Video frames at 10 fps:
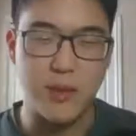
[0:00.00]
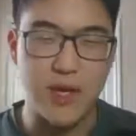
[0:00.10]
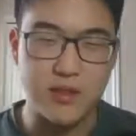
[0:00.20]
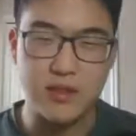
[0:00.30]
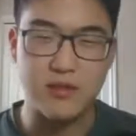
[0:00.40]

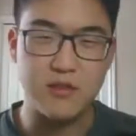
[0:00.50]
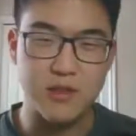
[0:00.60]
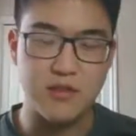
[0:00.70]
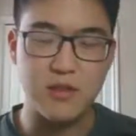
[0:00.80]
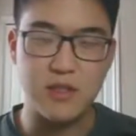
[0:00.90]
balance of
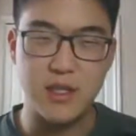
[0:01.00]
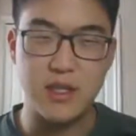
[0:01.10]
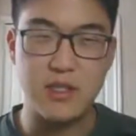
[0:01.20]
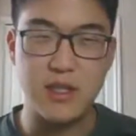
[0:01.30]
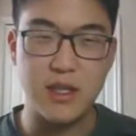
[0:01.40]
give and
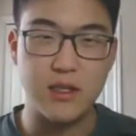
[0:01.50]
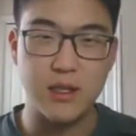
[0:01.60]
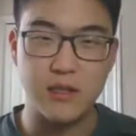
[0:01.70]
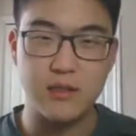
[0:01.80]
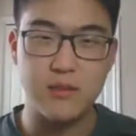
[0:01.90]
take in that
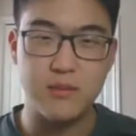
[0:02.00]
case?